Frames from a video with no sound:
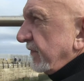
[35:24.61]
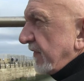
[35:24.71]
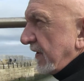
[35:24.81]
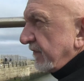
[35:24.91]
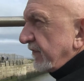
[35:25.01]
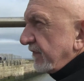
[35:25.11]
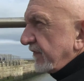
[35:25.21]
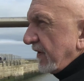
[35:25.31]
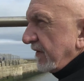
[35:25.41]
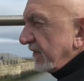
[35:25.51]
a sense in
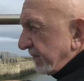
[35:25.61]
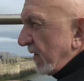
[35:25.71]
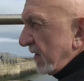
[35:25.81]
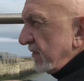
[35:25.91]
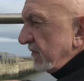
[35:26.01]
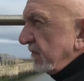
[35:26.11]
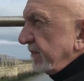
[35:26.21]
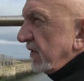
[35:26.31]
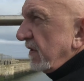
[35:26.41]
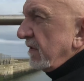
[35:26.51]
saying this, but I know
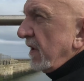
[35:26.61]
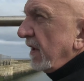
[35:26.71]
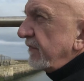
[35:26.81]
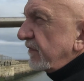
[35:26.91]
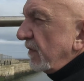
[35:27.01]
you'll be all right.